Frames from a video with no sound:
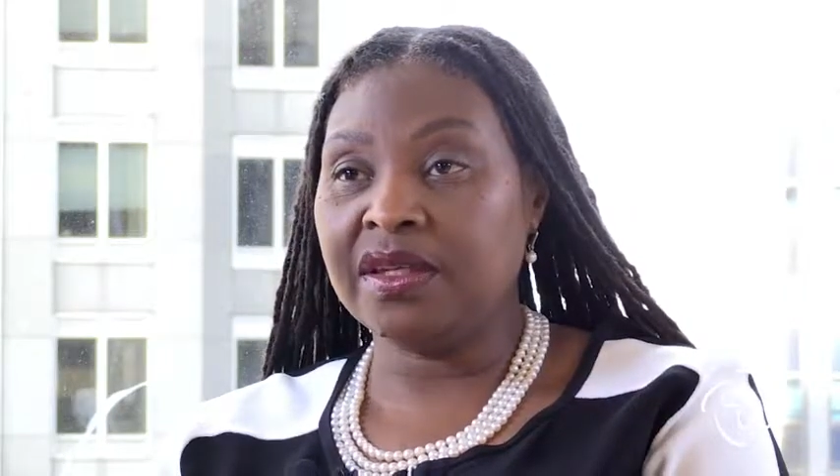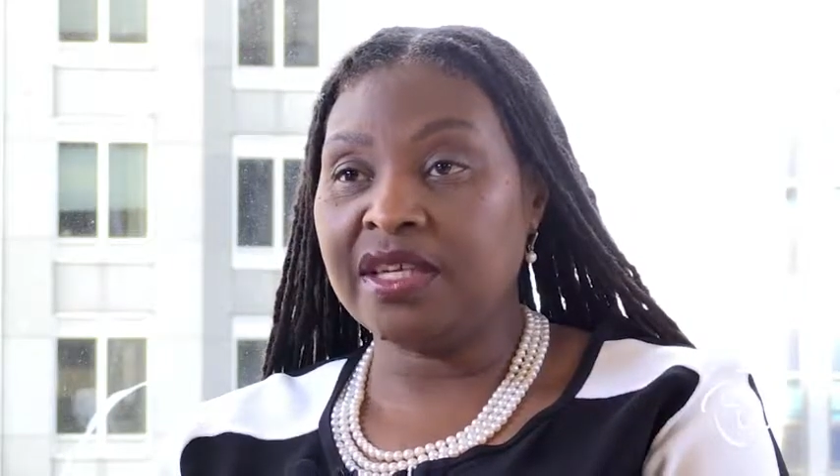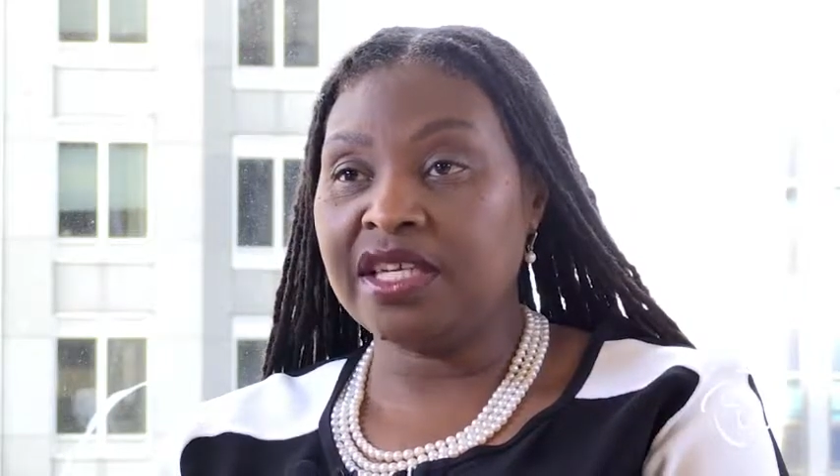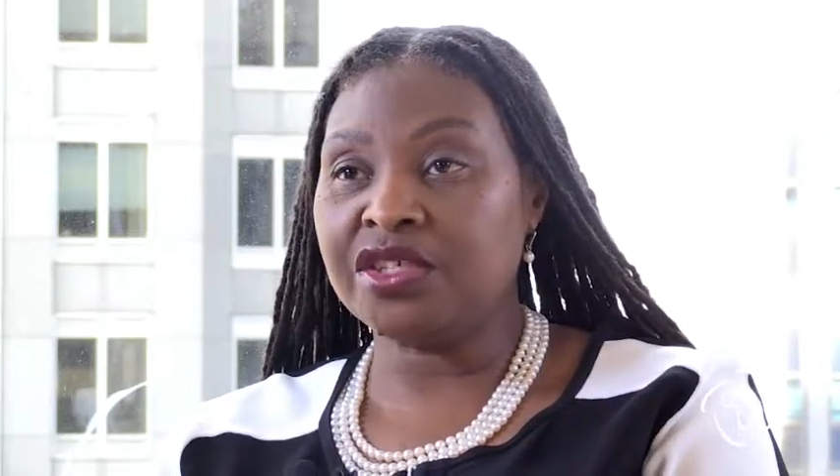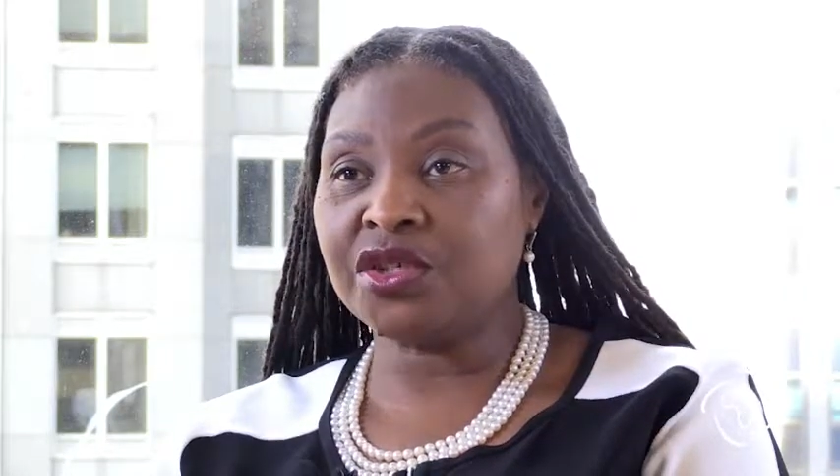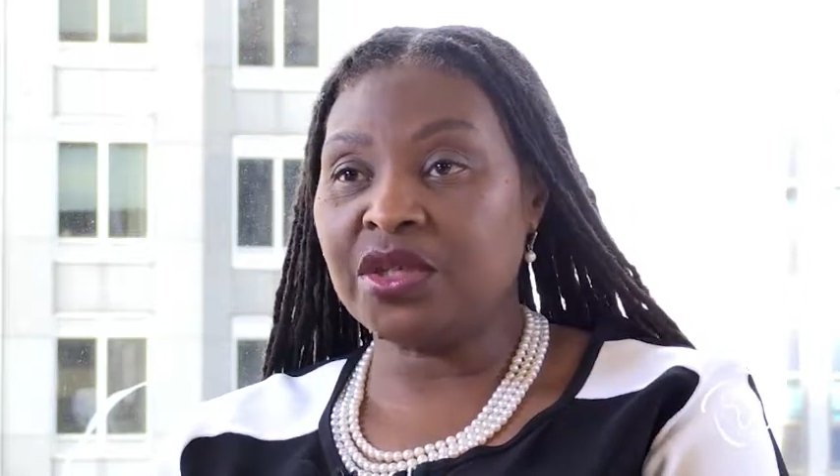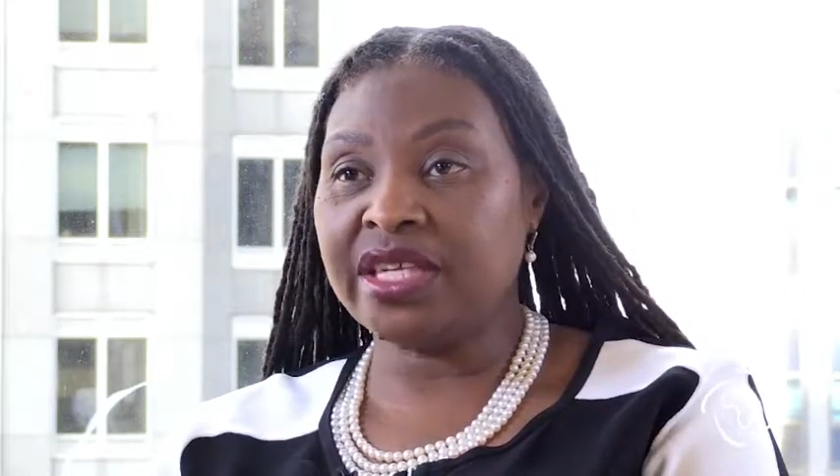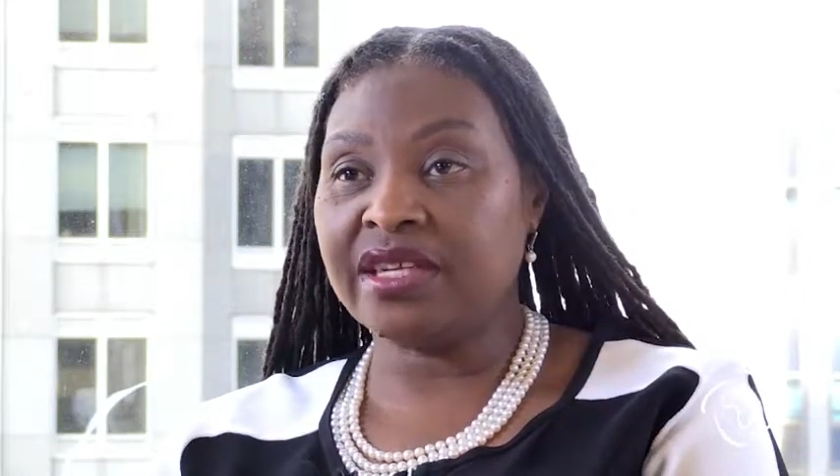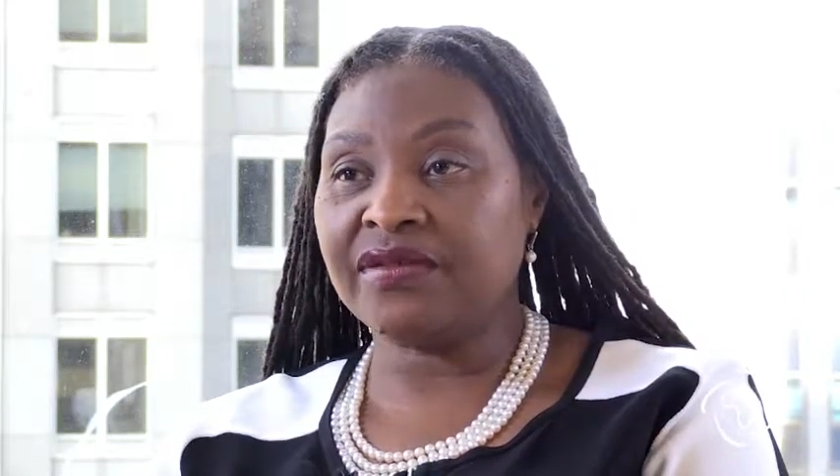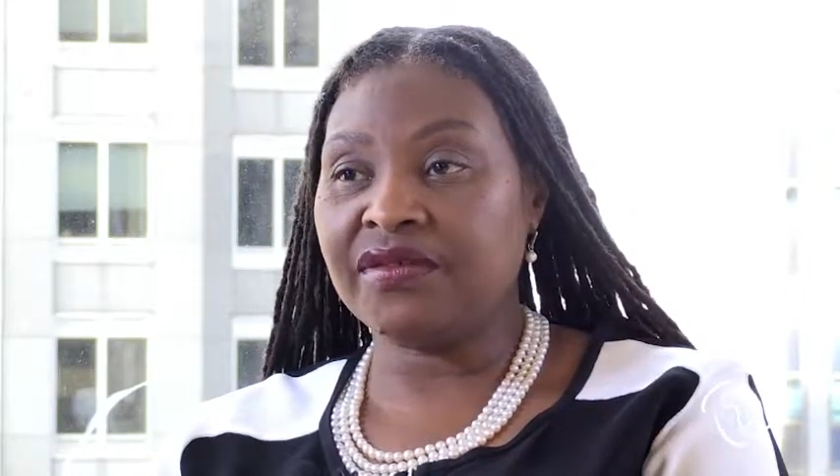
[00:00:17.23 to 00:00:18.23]
need to
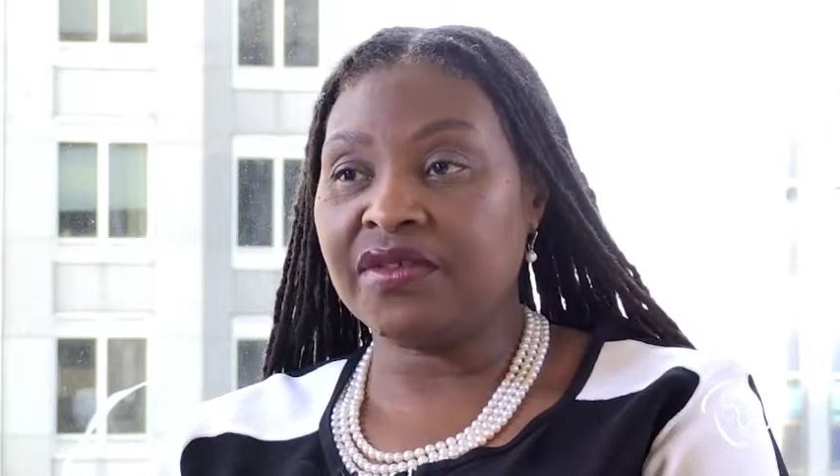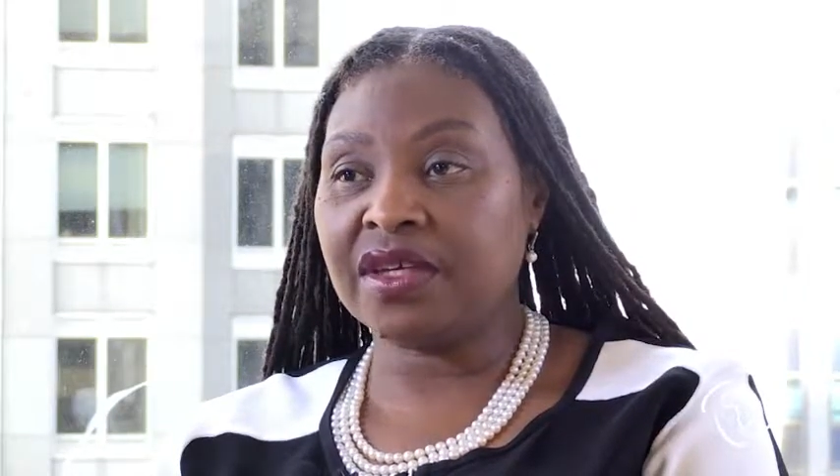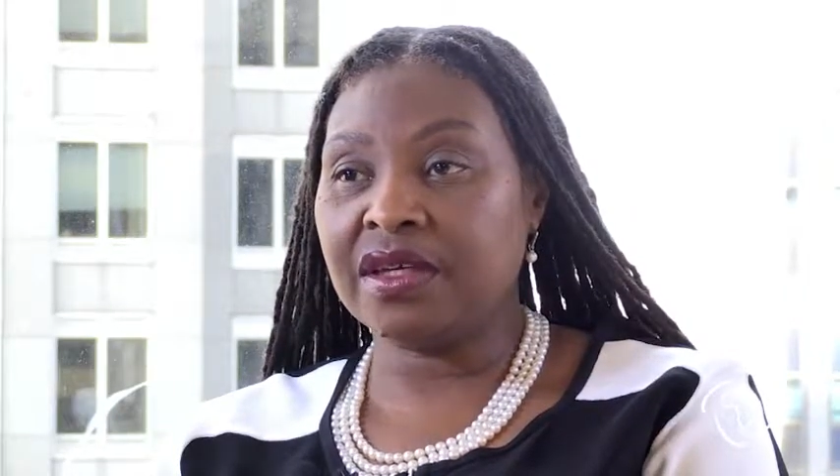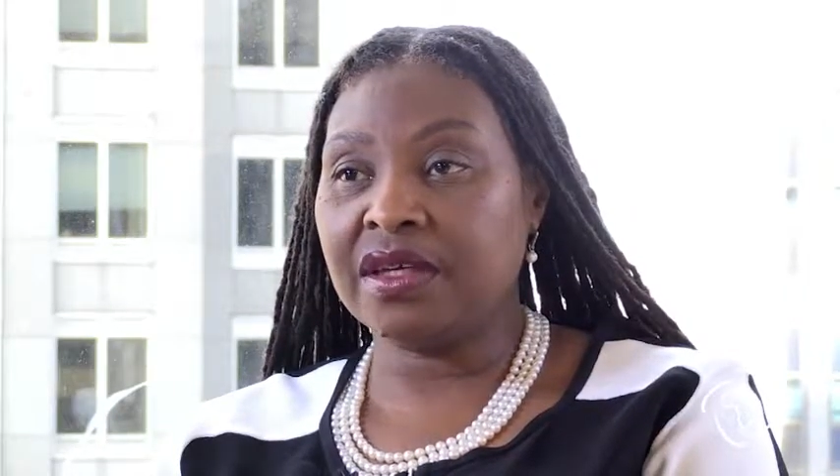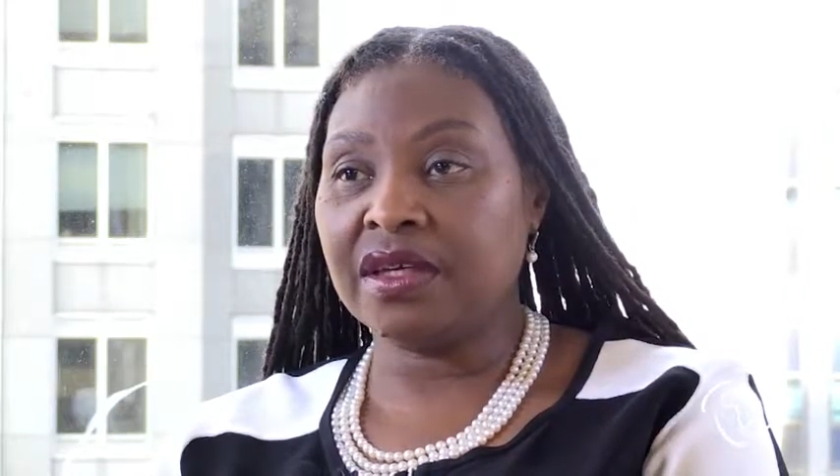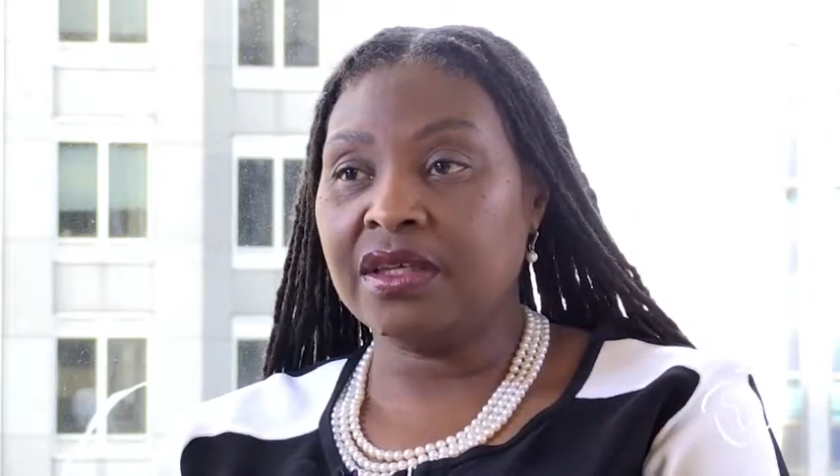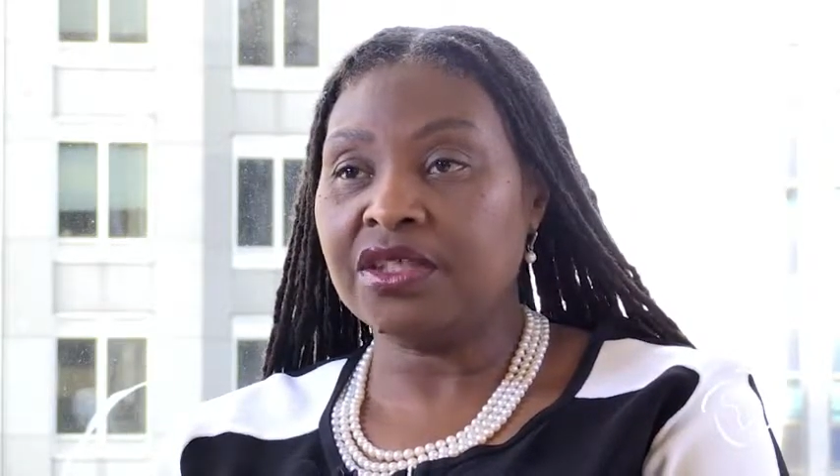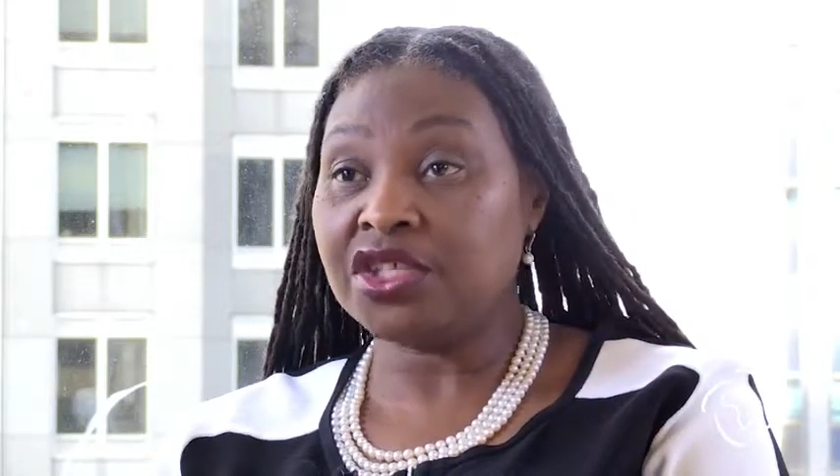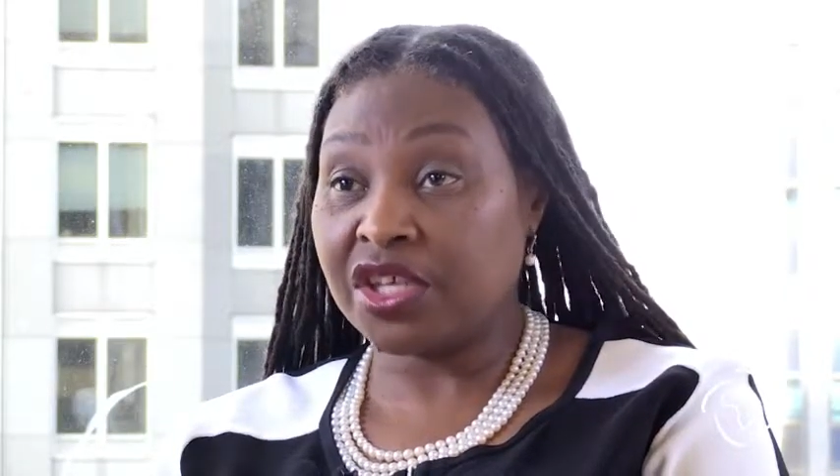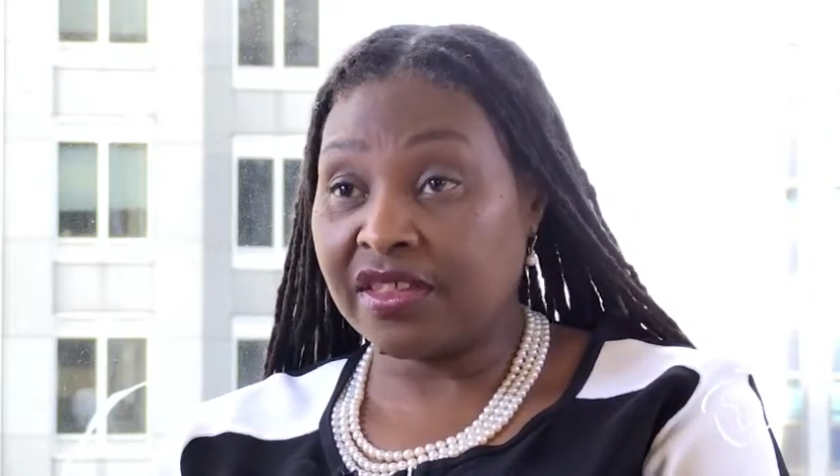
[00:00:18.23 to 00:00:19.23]
live
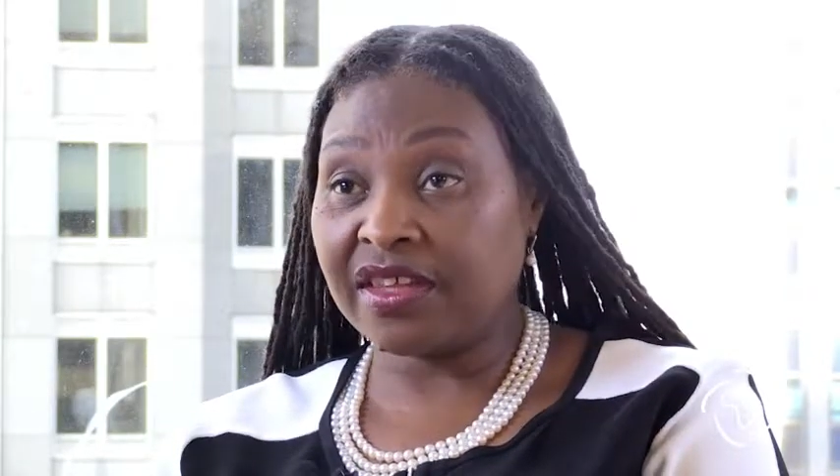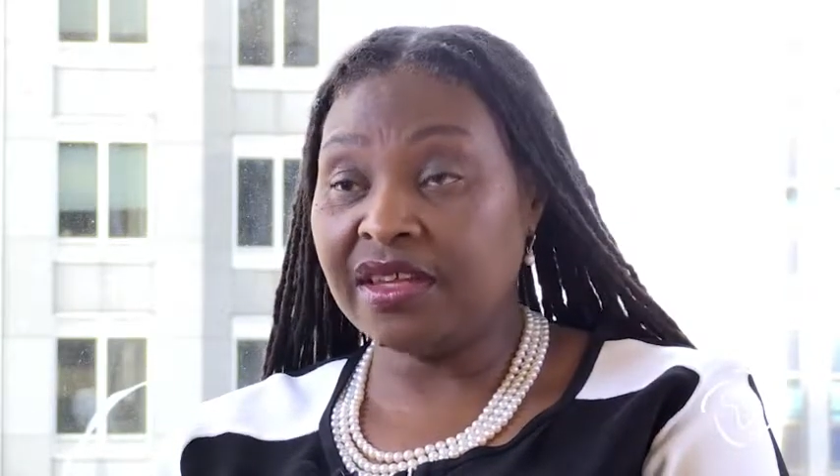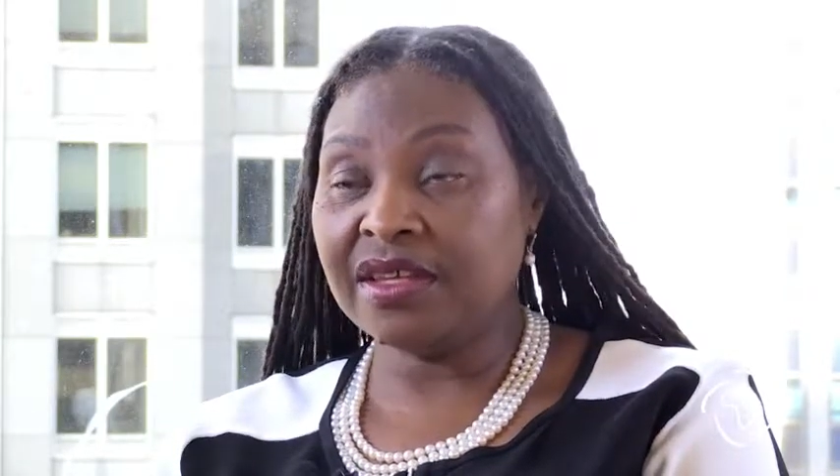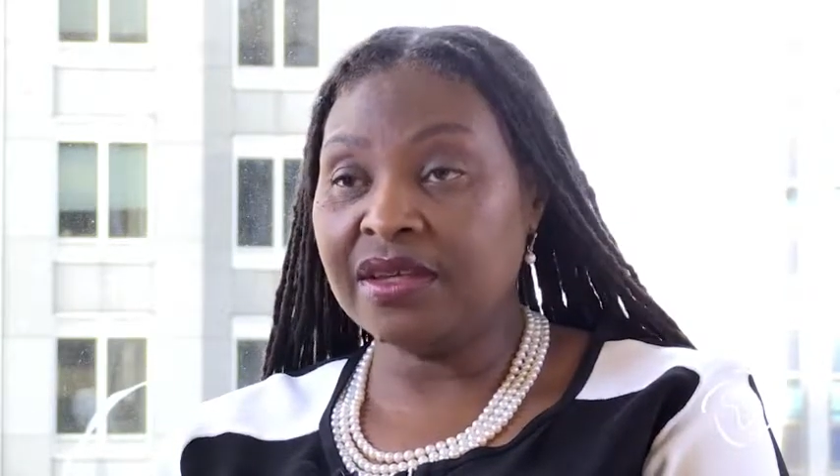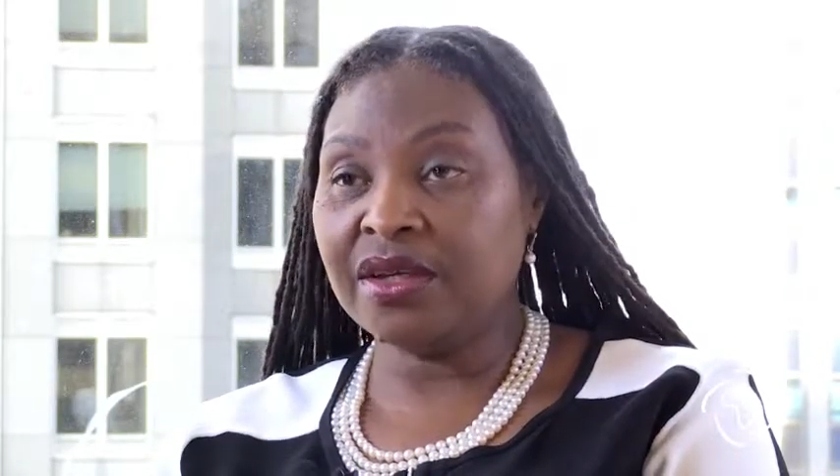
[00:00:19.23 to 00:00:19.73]
together